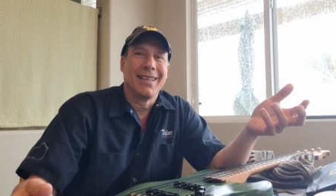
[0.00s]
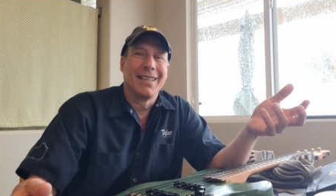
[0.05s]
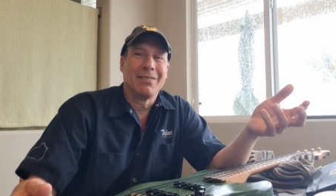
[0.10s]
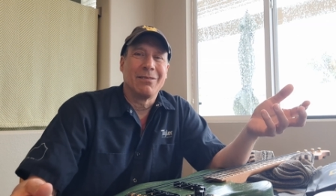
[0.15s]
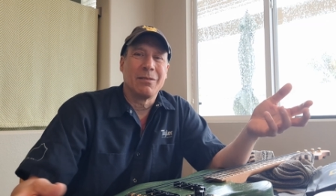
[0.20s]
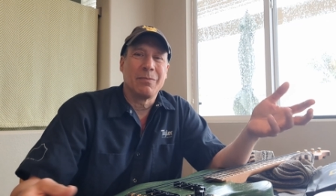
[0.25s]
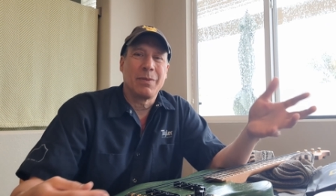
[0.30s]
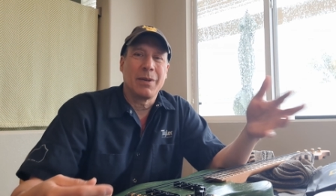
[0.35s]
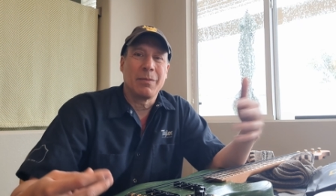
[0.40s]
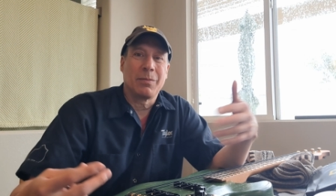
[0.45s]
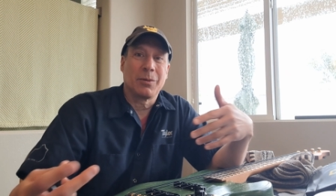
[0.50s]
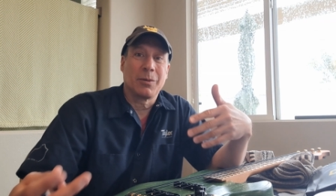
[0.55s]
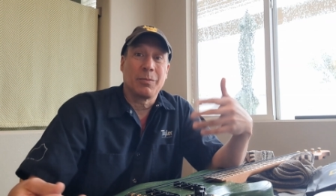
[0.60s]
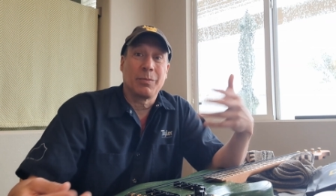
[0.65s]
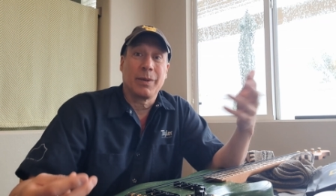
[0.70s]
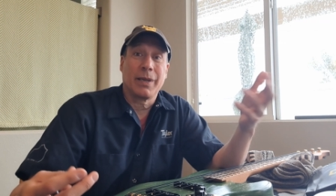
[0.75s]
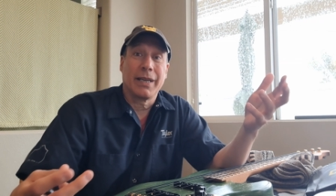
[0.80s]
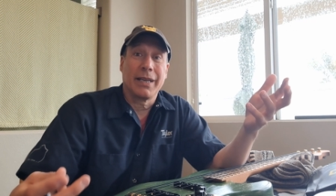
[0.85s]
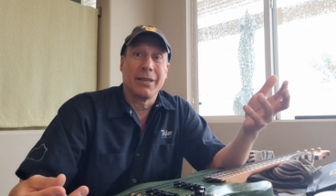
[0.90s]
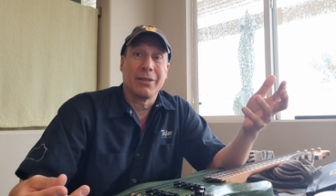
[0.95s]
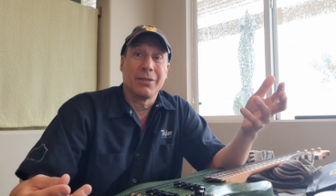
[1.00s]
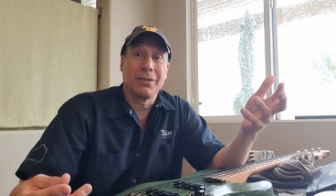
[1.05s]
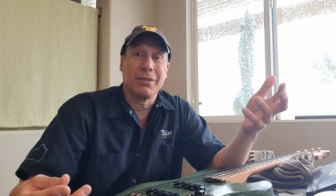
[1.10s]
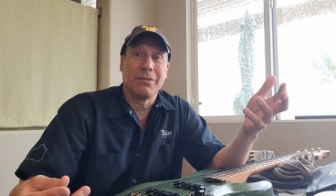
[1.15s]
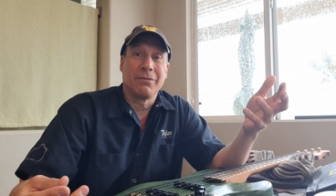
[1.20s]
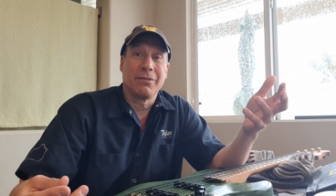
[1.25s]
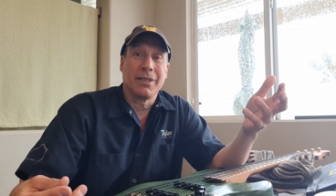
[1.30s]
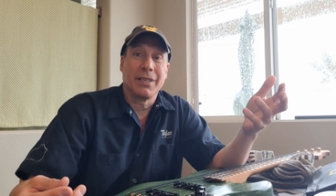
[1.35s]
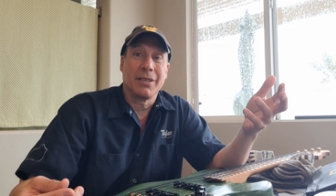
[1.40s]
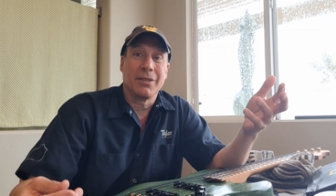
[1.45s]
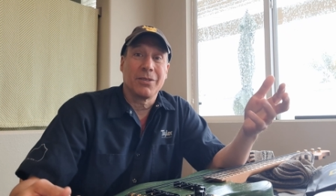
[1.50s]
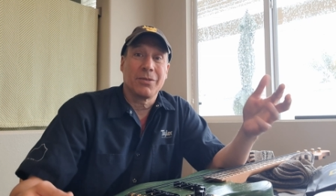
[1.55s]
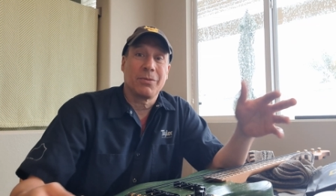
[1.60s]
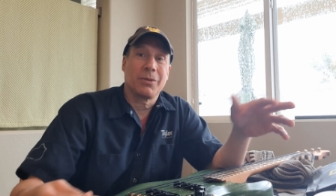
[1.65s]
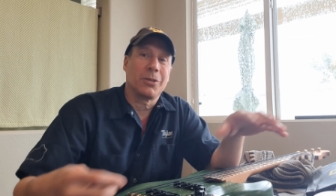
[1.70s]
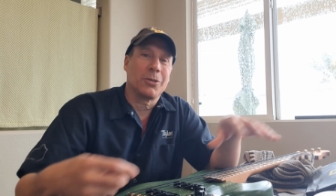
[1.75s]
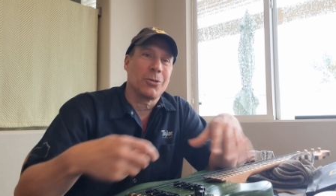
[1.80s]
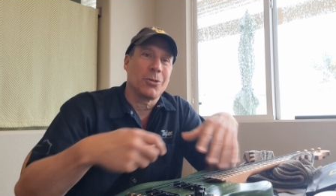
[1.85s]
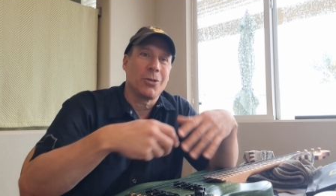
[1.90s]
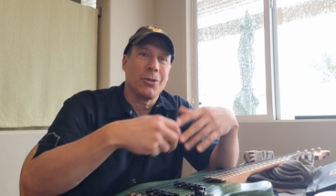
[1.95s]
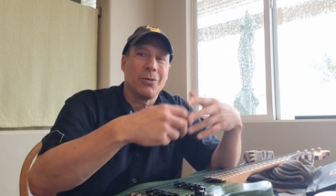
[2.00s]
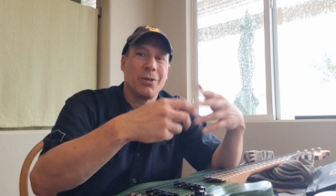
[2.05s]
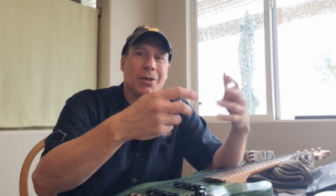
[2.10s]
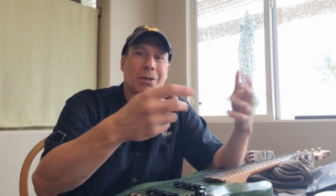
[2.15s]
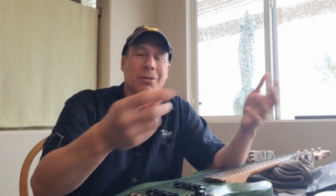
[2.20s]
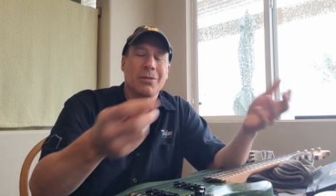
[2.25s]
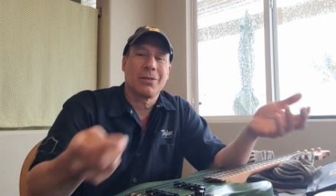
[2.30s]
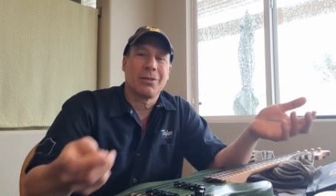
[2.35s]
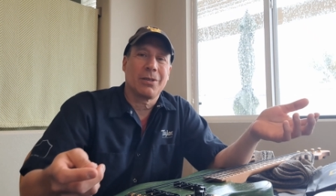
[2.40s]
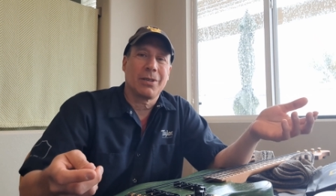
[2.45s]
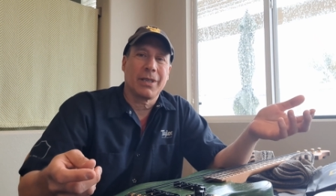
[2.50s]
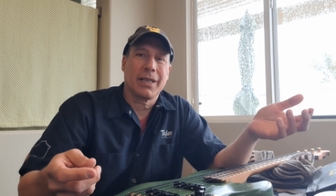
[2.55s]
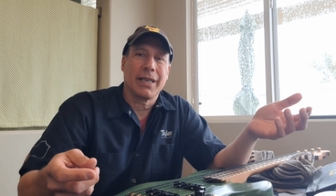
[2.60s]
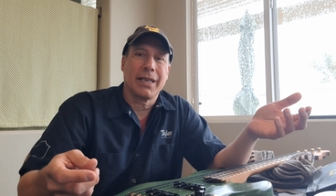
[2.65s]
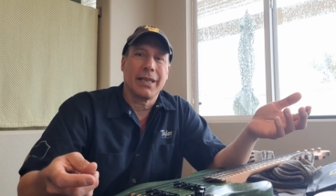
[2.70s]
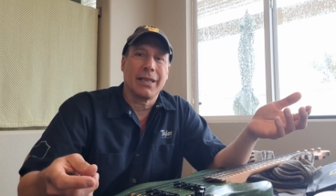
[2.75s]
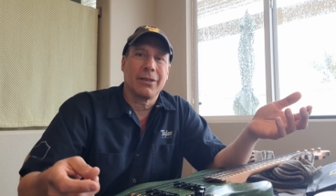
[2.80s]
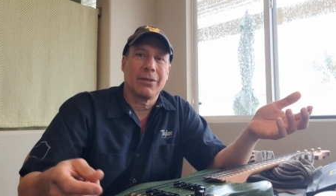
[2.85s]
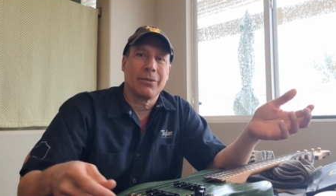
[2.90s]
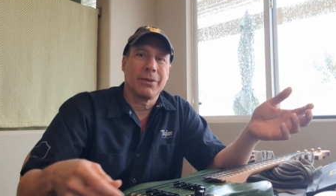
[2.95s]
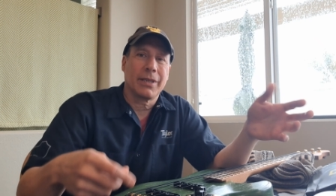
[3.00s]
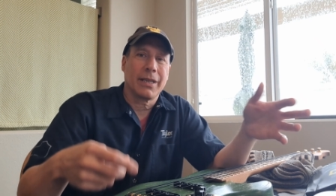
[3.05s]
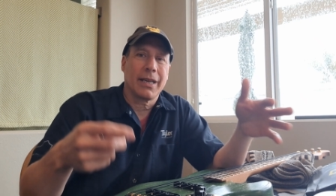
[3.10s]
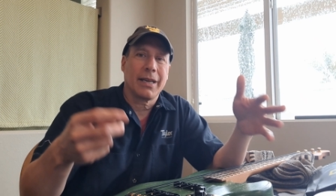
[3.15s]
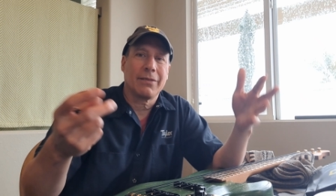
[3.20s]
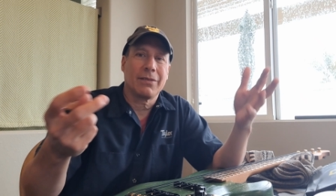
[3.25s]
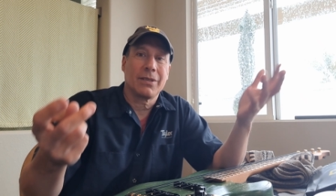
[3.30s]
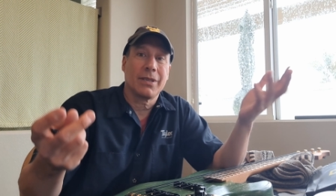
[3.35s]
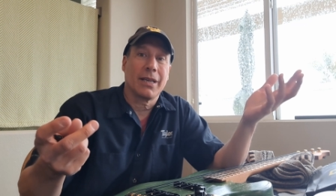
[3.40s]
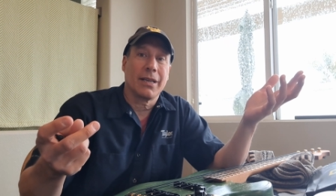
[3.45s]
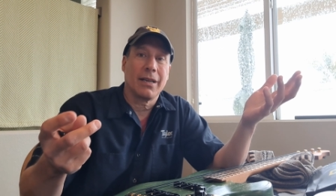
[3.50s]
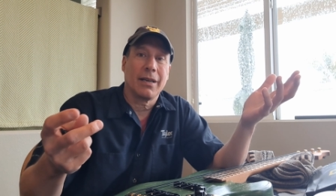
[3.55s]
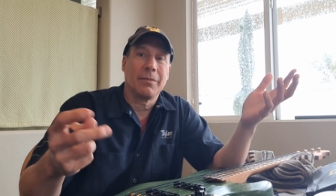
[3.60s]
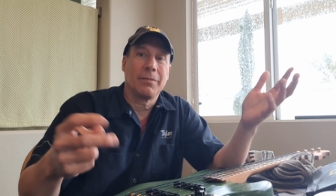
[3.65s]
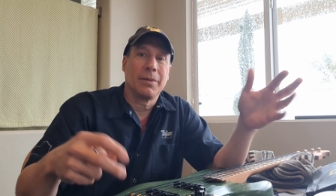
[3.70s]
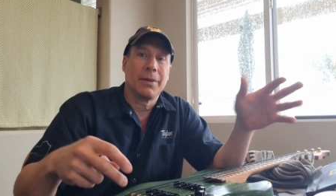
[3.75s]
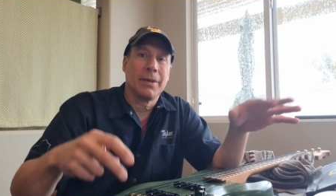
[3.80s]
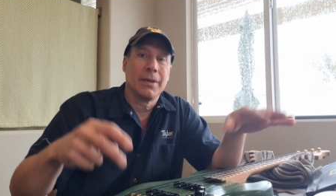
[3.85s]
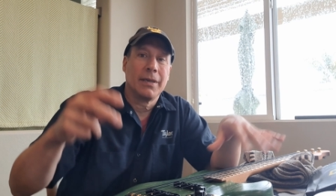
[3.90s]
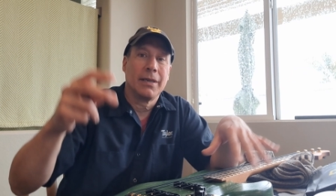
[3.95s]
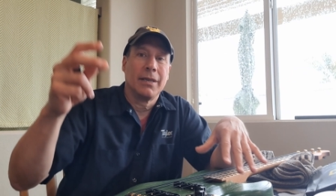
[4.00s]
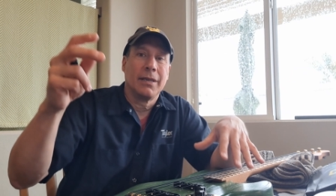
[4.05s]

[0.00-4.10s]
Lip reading: when people are playing or doing videos, what their studios look like or what they have set up,